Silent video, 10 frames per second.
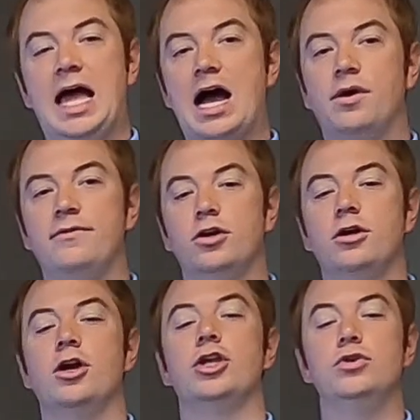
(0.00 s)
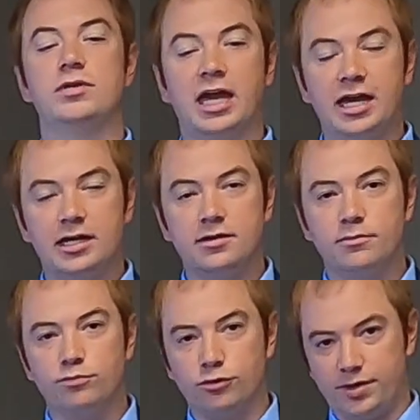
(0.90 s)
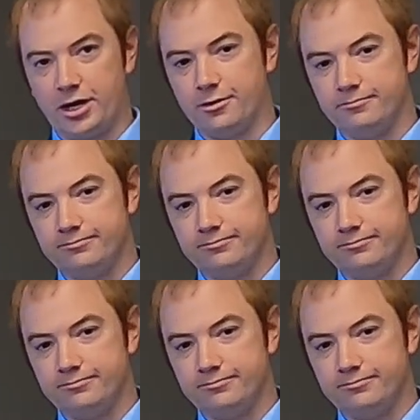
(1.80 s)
However, you can prepare.